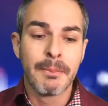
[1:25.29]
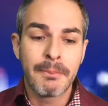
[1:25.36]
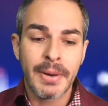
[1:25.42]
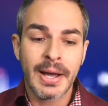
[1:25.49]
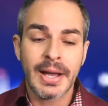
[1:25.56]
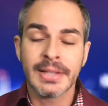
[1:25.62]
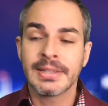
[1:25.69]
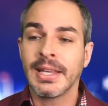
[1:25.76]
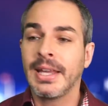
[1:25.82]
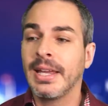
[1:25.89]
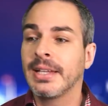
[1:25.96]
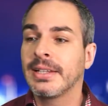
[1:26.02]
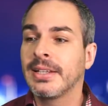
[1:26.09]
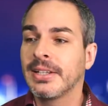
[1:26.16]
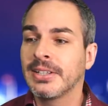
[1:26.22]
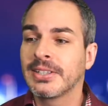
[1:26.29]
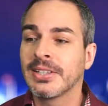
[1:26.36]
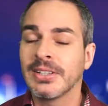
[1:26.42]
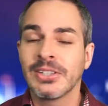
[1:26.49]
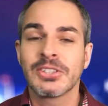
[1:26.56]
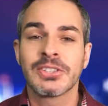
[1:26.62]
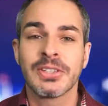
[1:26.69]
But, and here's
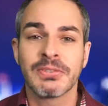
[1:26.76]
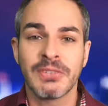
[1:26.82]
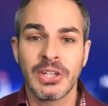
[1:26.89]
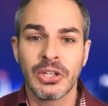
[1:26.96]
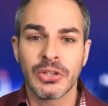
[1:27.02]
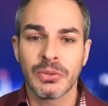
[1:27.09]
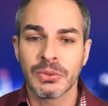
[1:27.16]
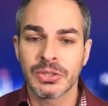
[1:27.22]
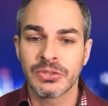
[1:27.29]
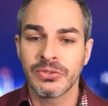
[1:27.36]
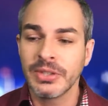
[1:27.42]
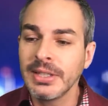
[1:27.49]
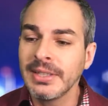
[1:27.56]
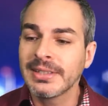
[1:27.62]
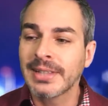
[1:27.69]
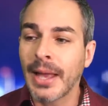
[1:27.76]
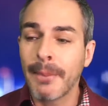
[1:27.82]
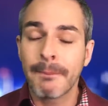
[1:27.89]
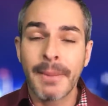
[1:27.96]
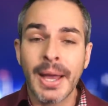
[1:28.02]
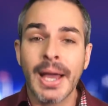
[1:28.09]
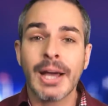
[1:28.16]
an interesting video that was released
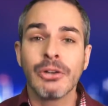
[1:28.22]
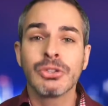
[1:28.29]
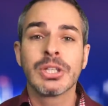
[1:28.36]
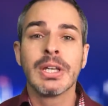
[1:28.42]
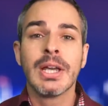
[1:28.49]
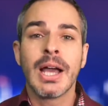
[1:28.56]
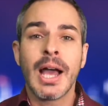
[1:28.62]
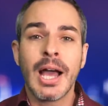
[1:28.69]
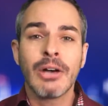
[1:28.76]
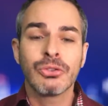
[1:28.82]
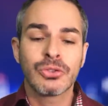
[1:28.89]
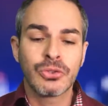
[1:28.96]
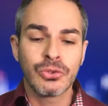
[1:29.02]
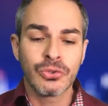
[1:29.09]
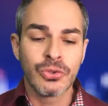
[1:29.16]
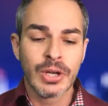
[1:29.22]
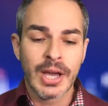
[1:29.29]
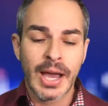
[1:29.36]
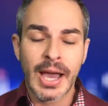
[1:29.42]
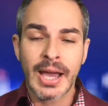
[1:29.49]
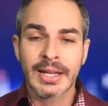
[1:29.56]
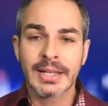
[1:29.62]
about how to
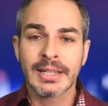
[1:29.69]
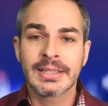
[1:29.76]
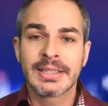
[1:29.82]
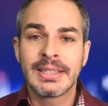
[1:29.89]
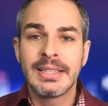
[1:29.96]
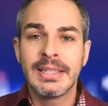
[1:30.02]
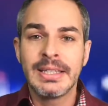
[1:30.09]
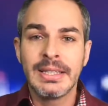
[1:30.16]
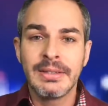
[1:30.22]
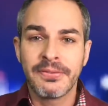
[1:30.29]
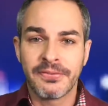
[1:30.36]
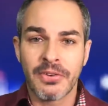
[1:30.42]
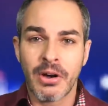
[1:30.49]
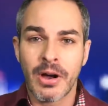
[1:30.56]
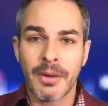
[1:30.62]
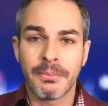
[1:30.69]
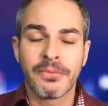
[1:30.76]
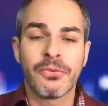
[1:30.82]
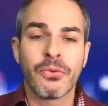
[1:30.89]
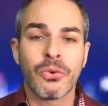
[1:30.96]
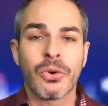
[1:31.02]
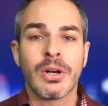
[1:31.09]
hack a key fob
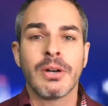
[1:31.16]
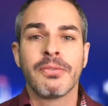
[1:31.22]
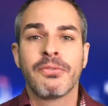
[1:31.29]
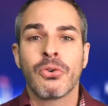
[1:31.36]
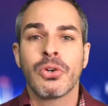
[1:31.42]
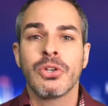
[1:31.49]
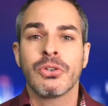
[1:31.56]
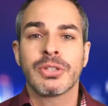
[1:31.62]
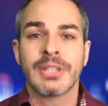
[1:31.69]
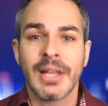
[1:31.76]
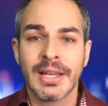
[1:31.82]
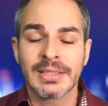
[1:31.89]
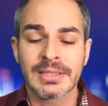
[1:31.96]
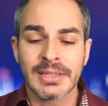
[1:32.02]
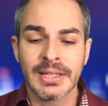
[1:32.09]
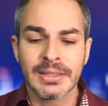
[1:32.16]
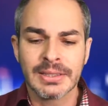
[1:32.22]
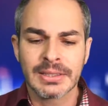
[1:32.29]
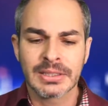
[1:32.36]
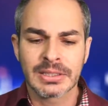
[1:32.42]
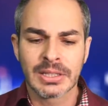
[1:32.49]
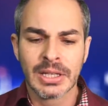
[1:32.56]
for your Tesla. And
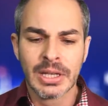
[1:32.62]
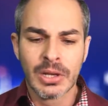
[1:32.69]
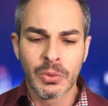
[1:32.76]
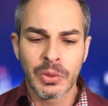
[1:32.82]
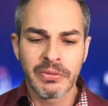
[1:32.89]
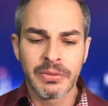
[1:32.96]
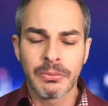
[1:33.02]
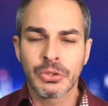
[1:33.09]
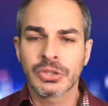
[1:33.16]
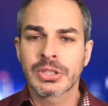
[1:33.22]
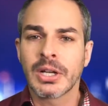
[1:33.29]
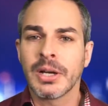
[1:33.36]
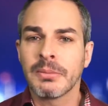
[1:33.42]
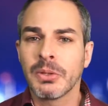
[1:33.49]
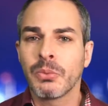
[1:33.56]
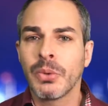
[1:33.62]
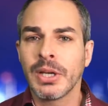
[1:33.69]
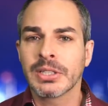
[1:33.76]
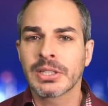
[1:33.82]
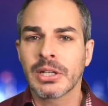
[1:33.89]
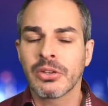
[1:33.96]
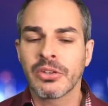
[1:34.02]
this is one of the most common
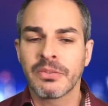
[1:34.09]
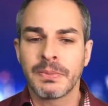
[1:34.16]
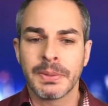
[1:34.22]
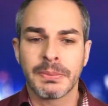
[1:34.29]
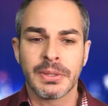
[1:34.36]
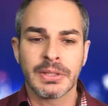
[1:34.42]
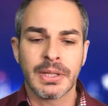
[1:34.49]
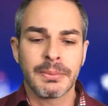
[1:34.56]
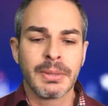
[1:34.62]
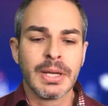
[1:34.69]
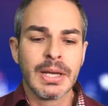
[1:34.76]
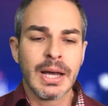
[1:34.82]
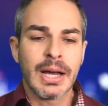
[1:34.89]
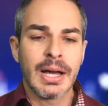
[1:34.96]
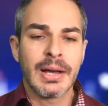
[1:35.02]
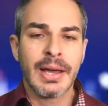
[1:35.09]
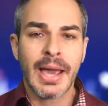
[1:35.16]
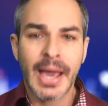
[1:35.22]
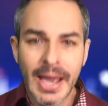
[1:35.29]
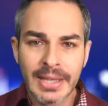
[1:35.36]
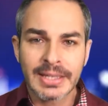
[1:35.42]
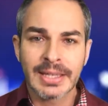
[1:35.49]
ways how a lot of people end up
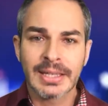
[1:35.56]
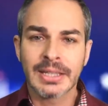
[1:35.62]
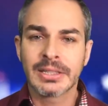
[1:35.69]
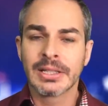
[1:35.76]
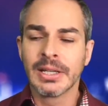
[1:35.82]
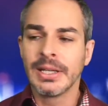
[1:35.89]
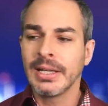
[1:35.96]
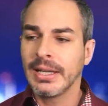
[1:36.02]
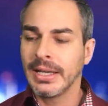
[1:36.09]
hacking it.